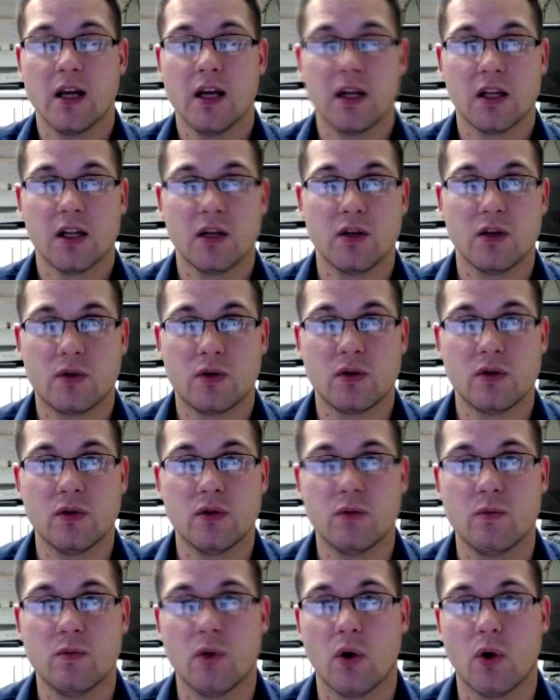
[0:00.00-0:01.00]

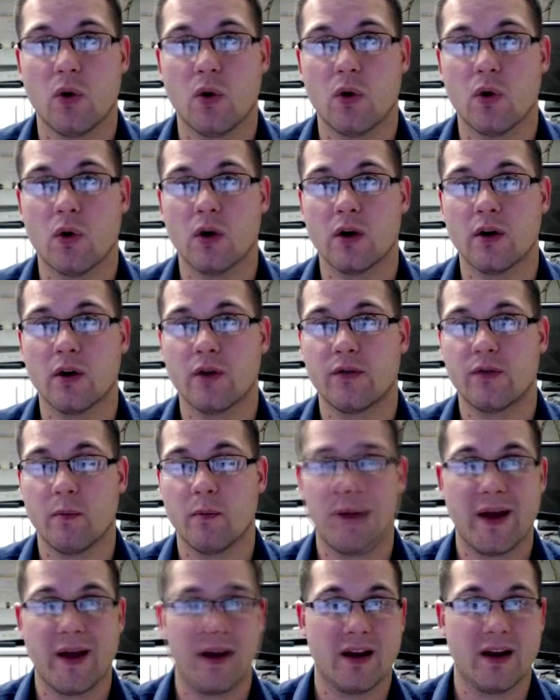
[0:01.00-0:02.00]
YouTube or from
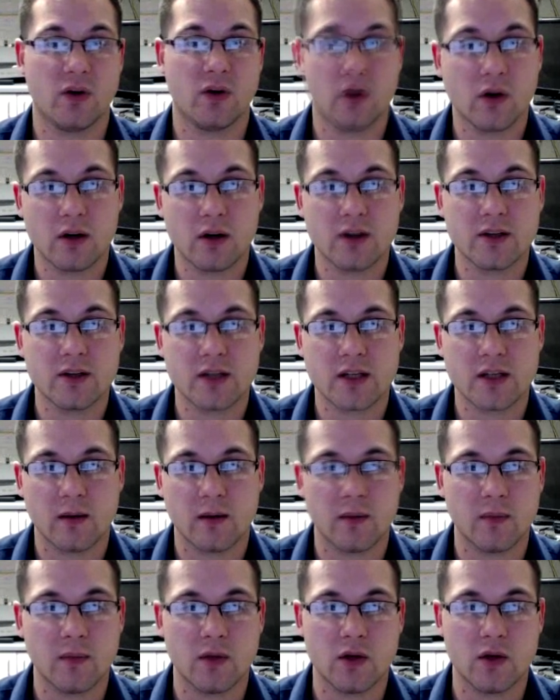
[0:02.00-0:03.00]
Pandora or
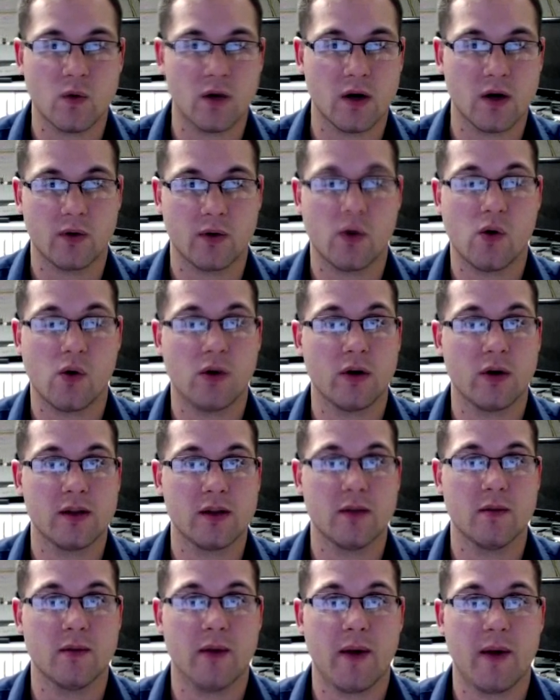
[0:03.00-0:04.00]
something and you want it recorded
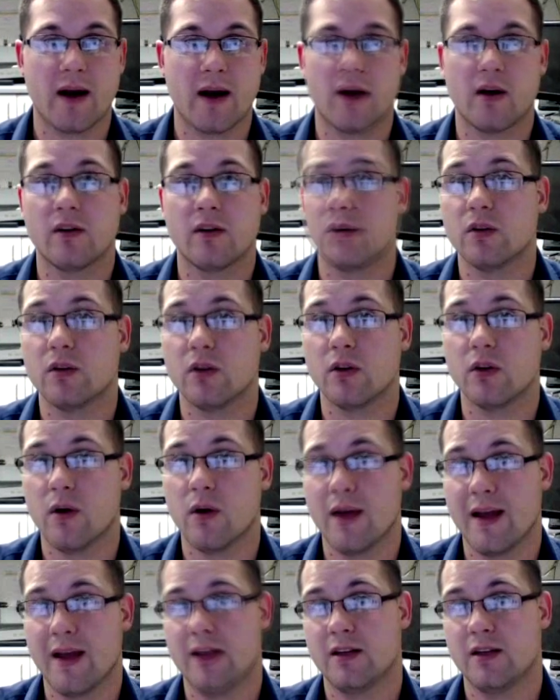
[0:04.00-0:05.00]
in the background, you can go
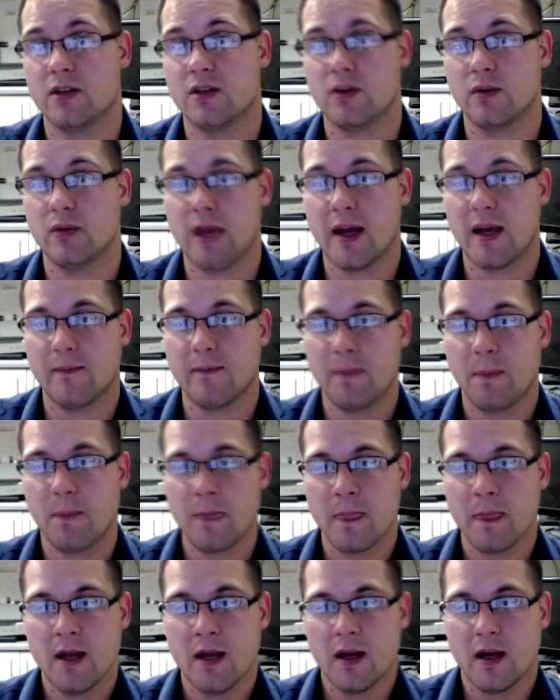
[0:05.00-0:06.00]
ahead and do that.
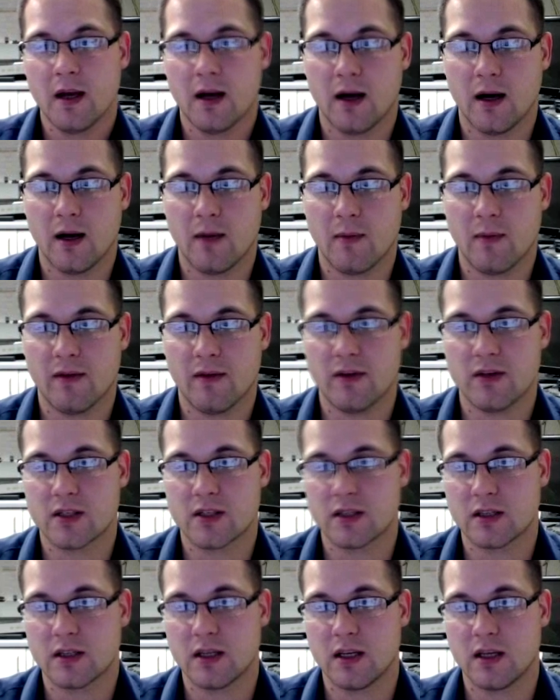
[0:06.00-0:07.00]

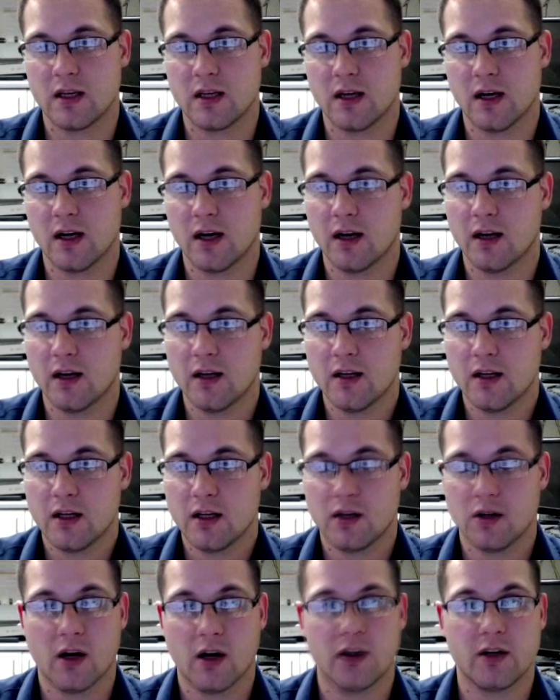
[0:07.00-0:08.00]
Obviously
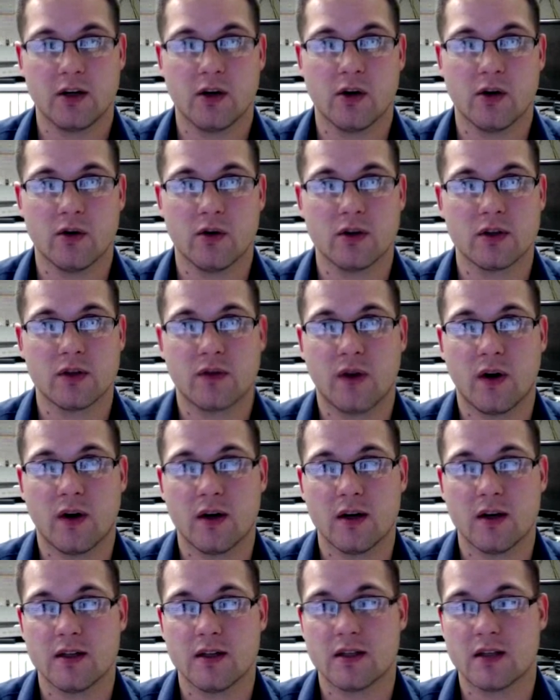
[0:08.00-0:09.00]
you're on your own as
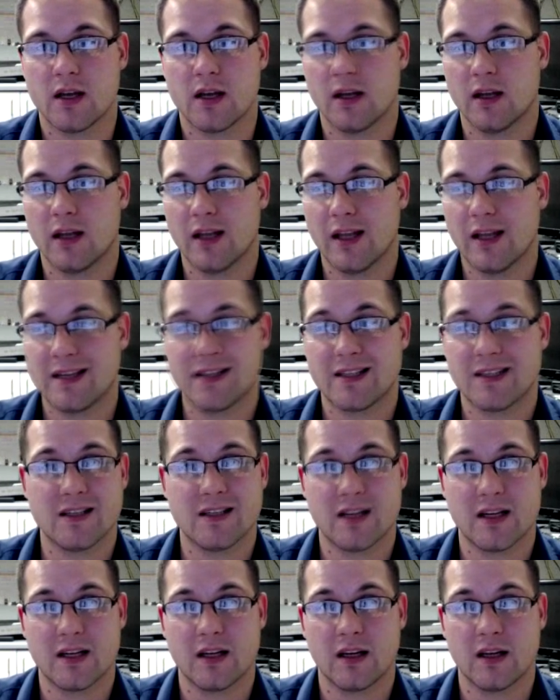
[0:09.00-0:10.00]
far as
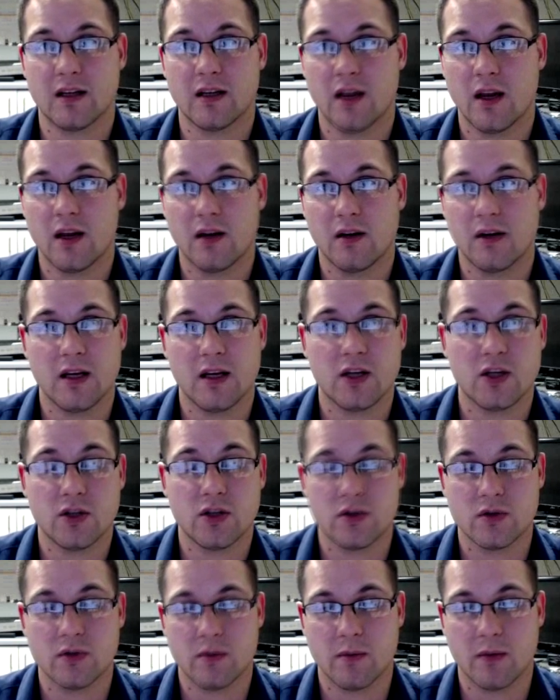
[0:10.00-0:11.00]
licensing and
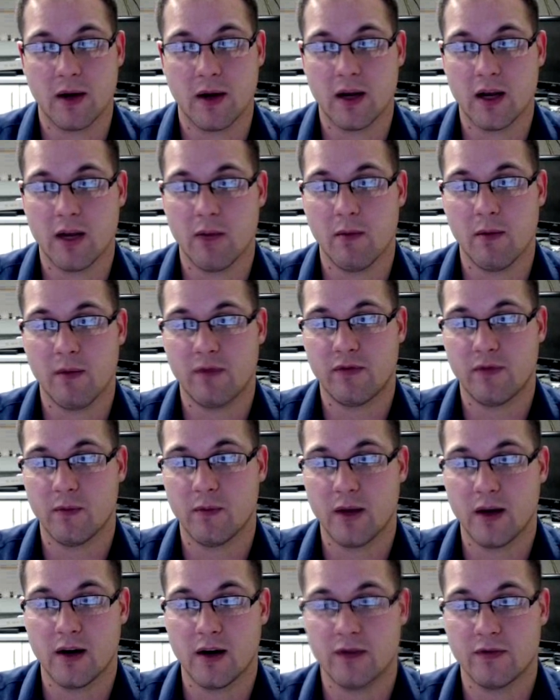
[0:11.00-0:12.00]
issues that might come up from
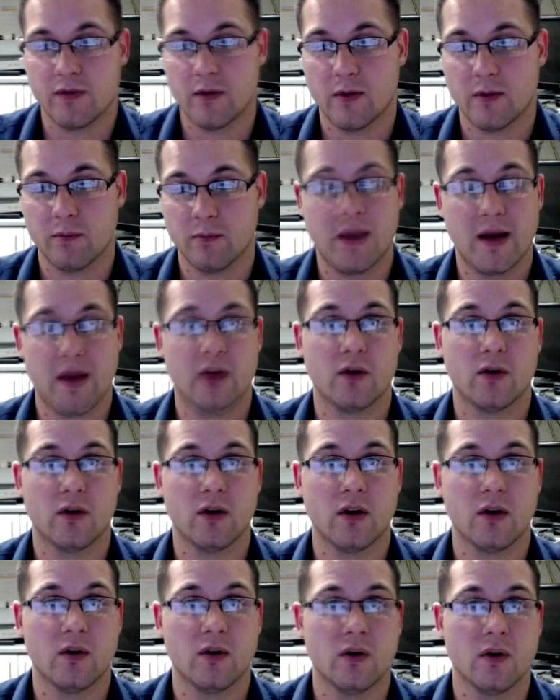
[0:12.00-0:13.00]
there from
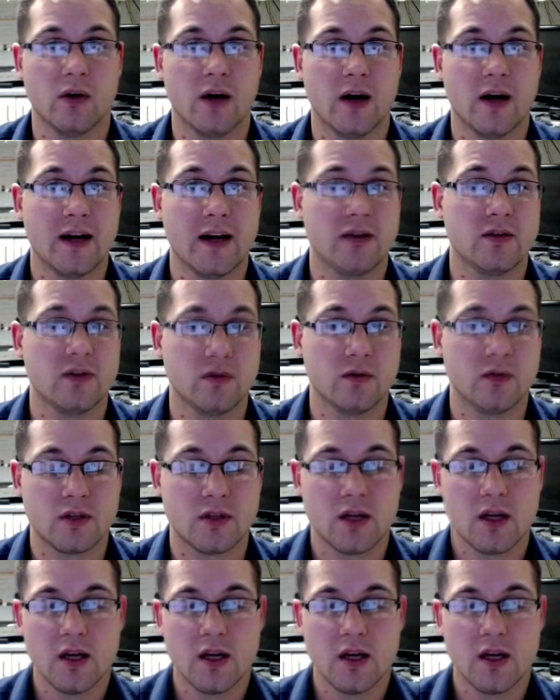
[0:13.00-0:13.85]
Pandora or iTunes.